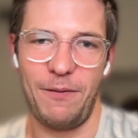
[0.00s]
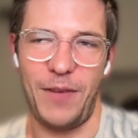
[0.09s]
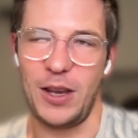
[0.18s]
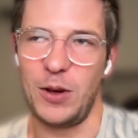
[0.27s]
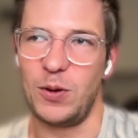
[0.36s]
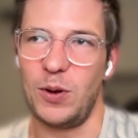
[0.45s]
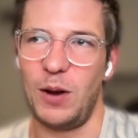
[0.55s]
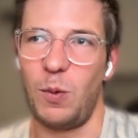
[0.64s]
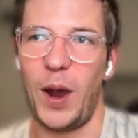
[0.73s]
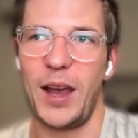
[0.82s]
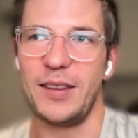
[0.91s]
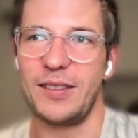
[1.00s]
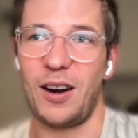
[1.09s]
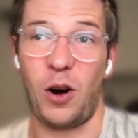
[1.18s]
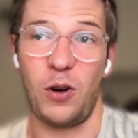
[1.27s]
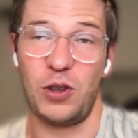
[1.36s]
venue in ways
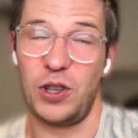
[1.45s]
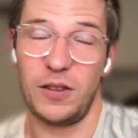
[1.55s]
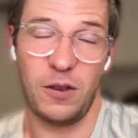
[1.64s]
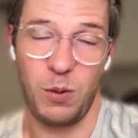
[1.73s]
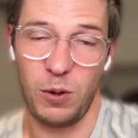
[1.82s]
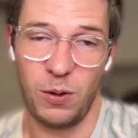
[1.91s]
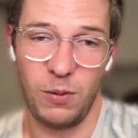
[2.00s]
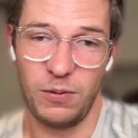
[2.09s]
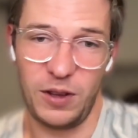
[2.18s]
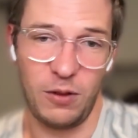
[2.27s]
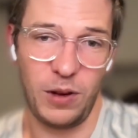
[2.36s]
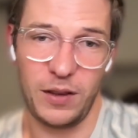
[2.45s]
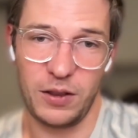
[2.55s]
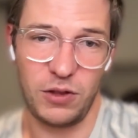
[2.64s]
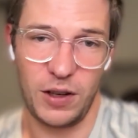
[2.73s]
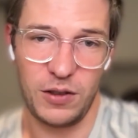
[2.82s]
that aren't just through centralized
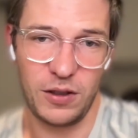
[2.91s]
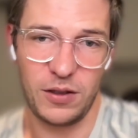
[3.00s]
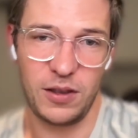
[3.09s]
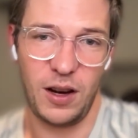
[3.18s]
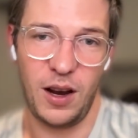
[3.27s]
exchanges.